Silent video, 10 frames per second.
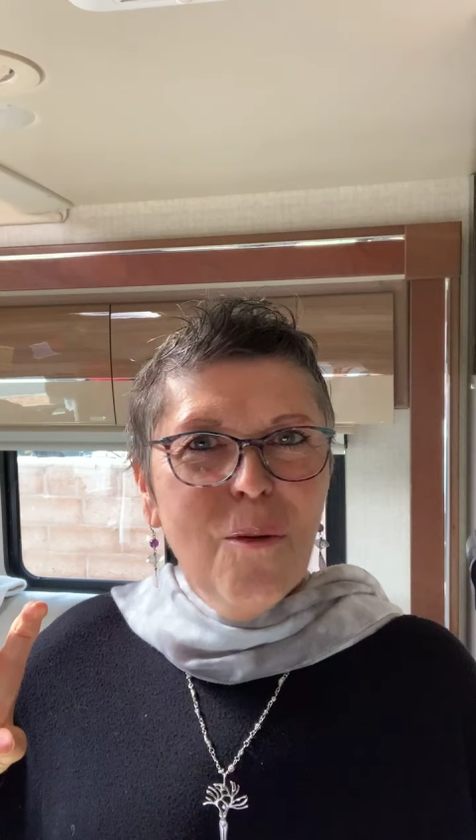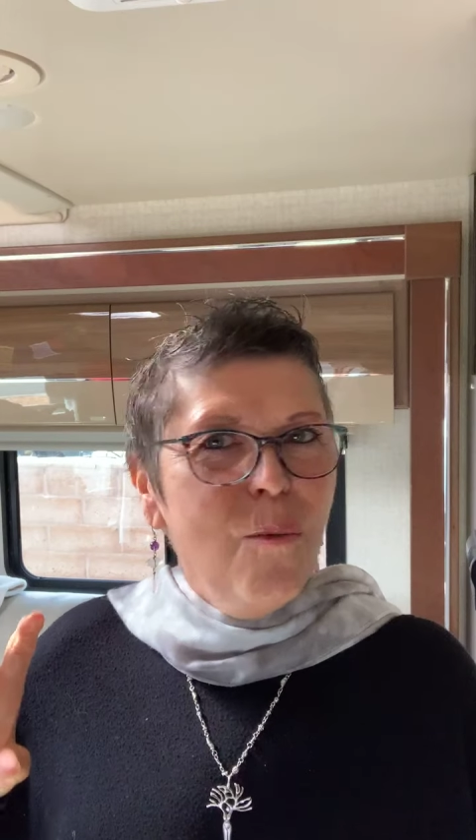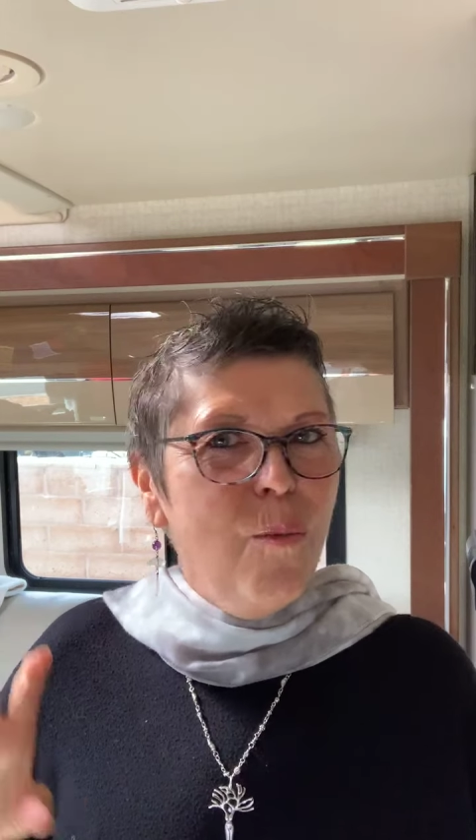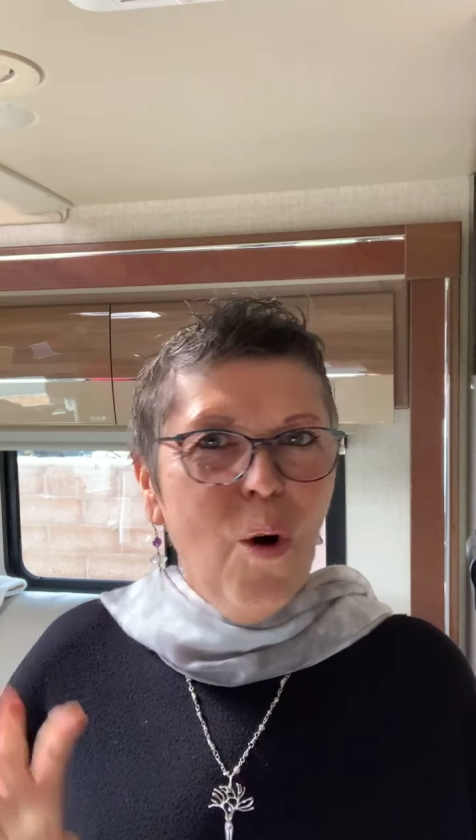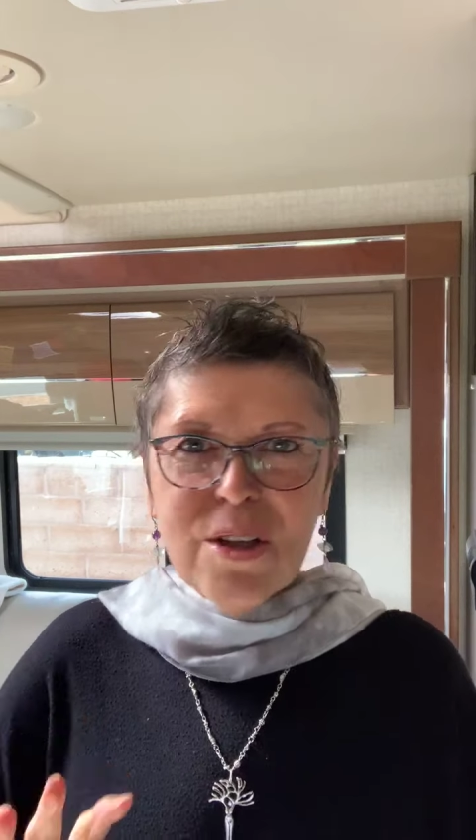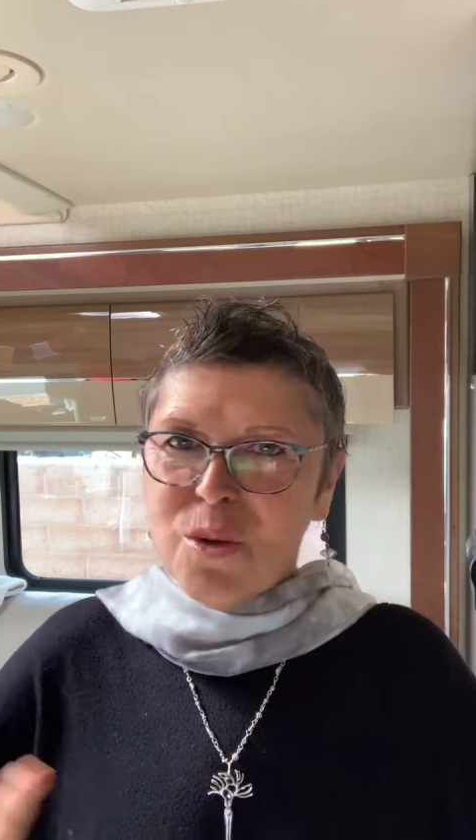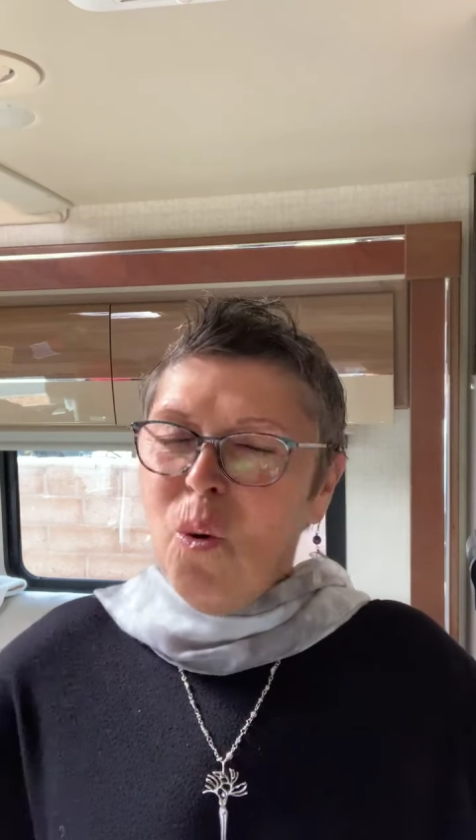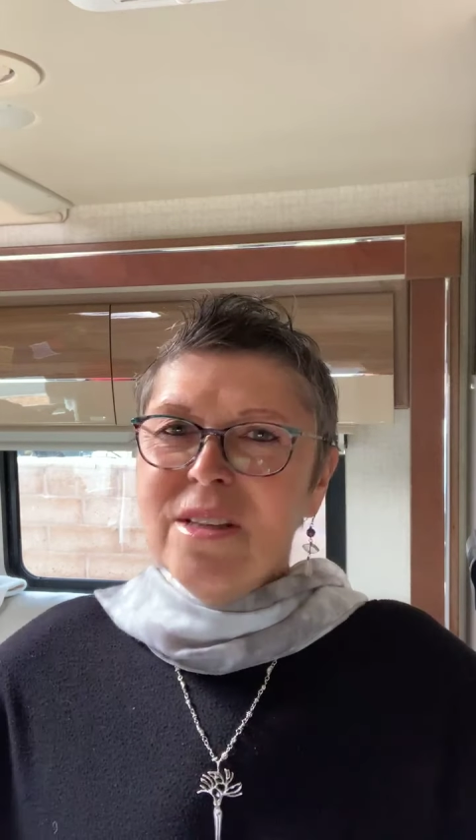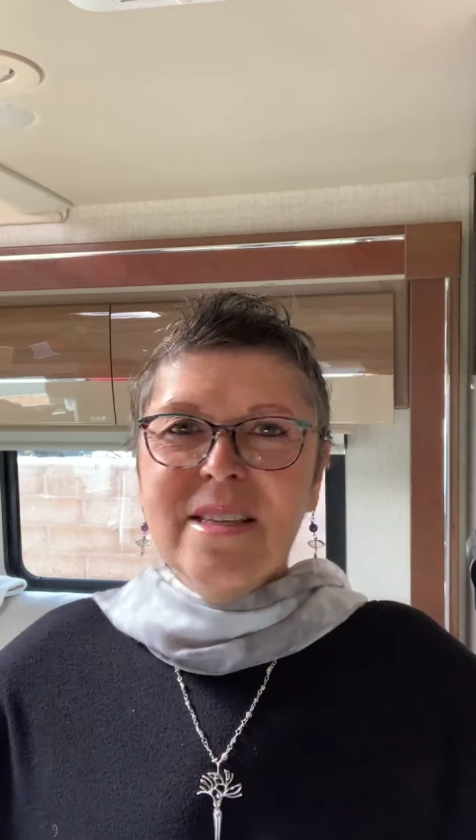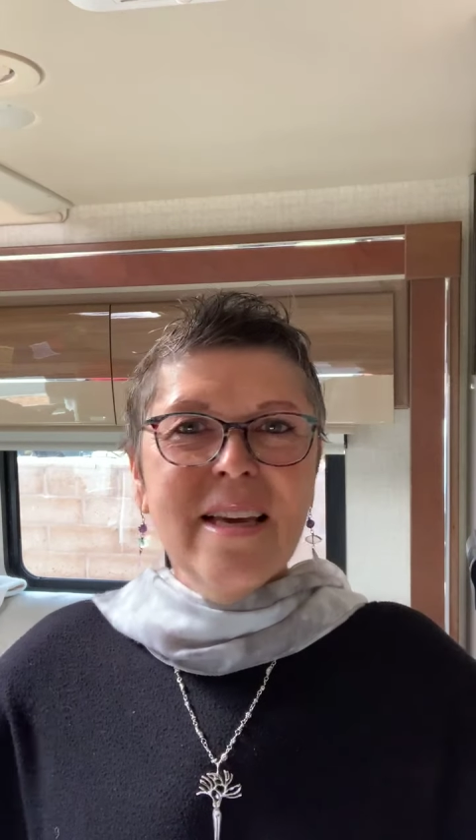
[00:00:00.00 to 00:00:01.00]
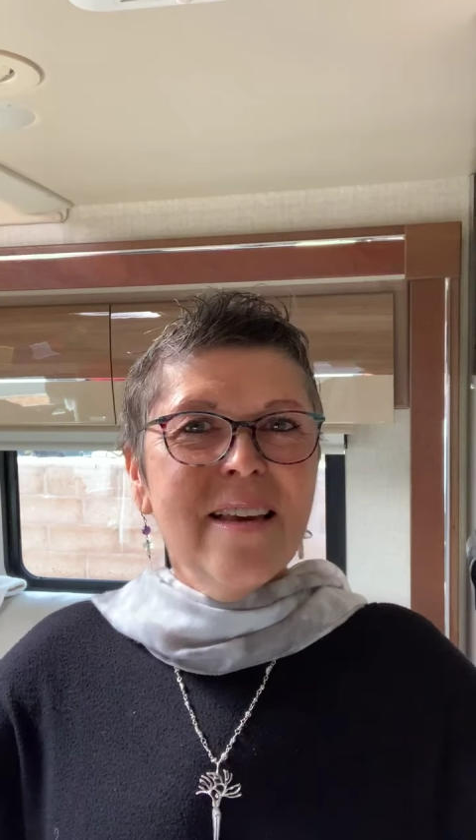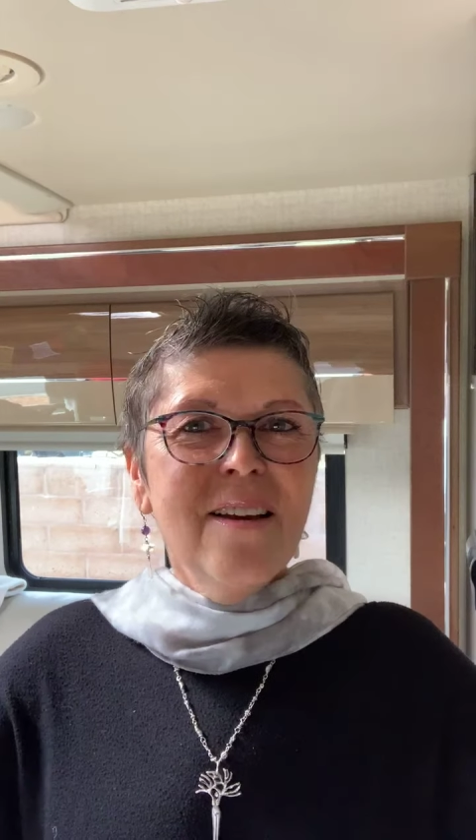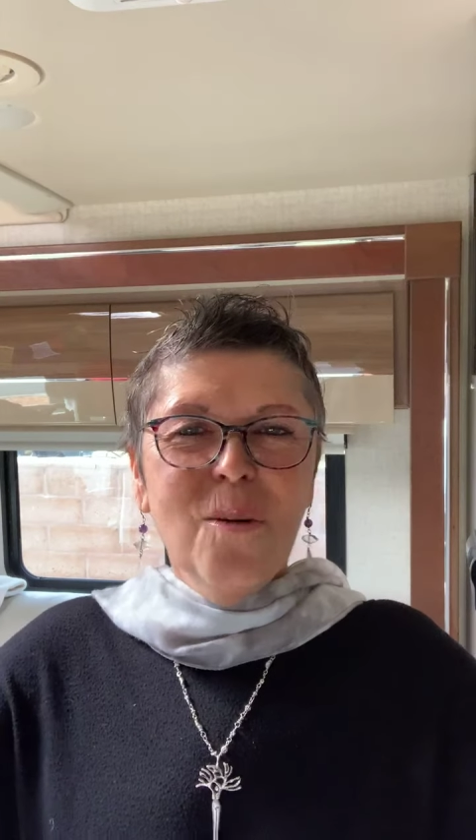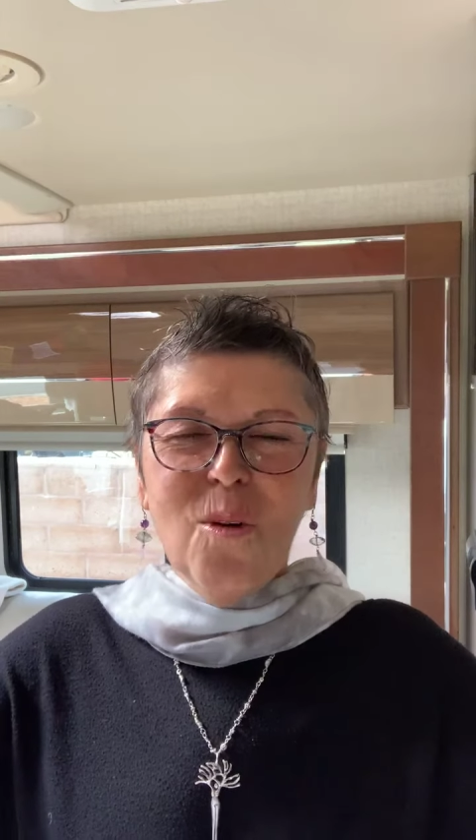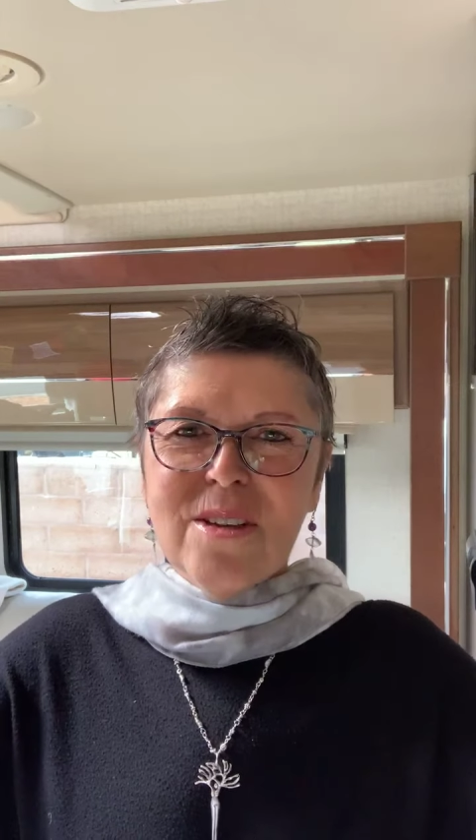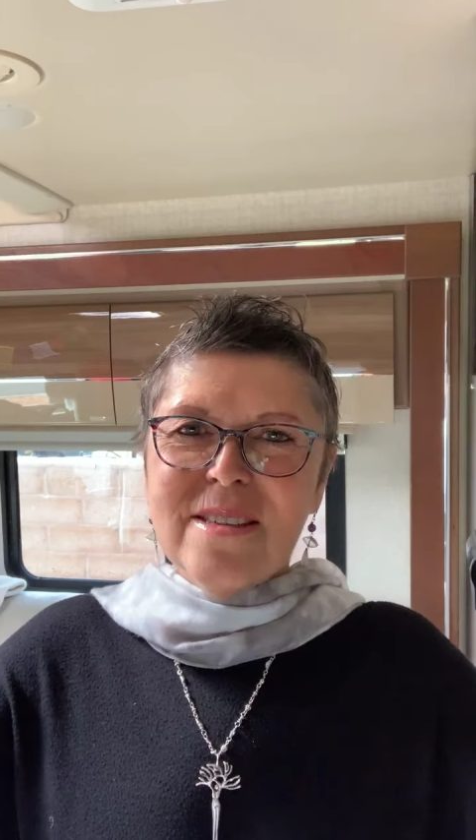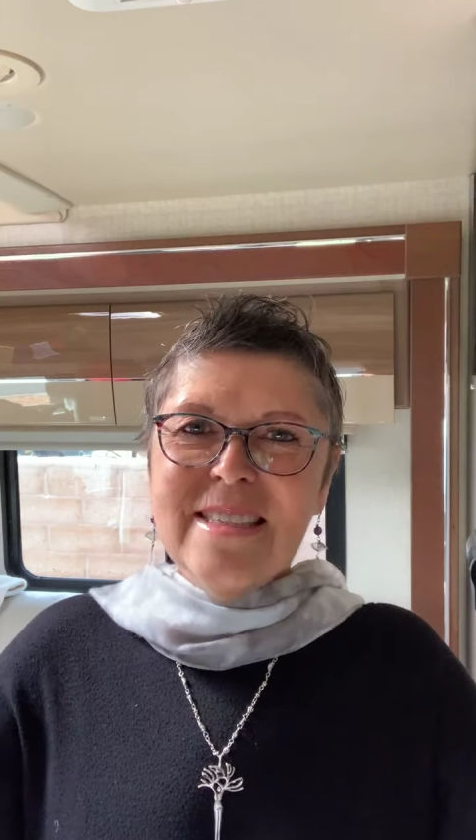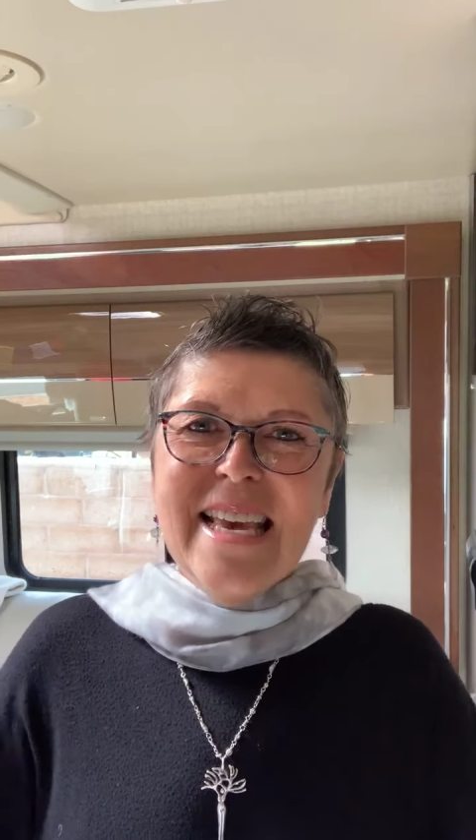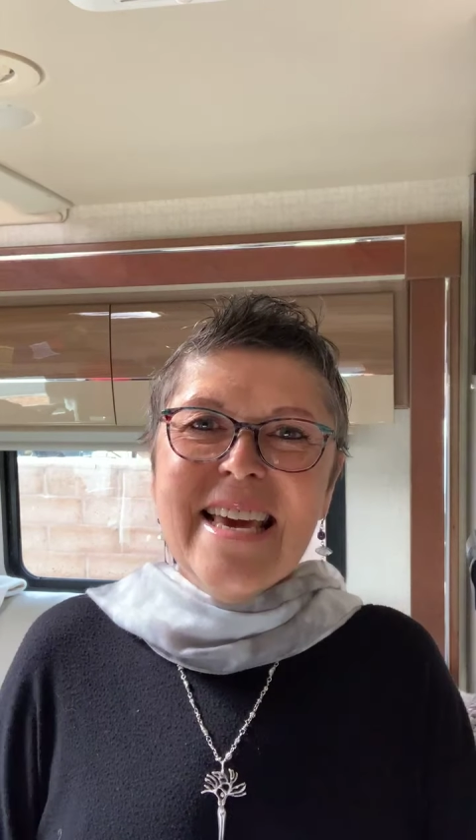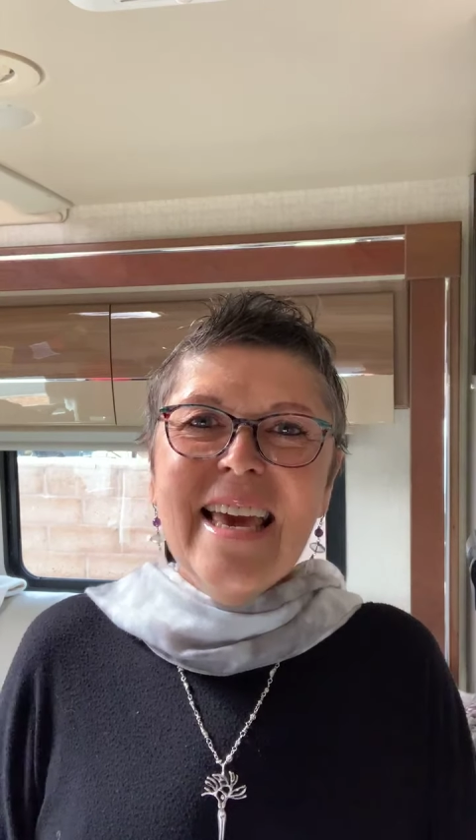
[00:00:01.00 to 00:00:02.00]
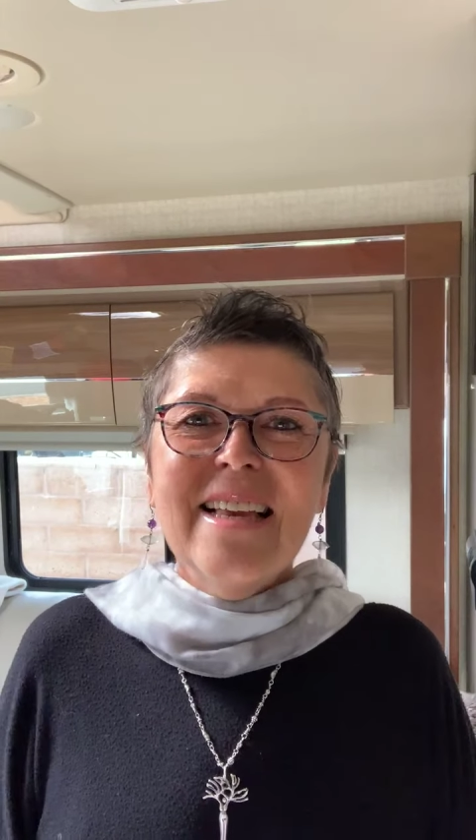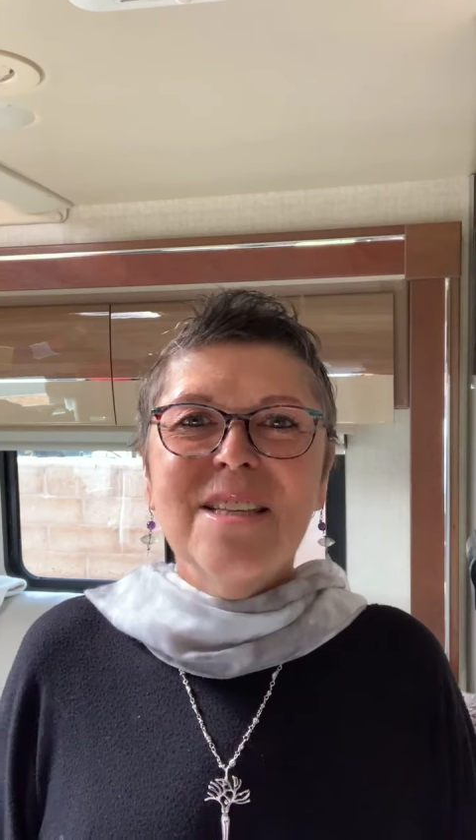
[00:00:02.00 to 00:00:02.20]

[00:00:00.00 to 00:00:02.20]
what's wanting, what's seeking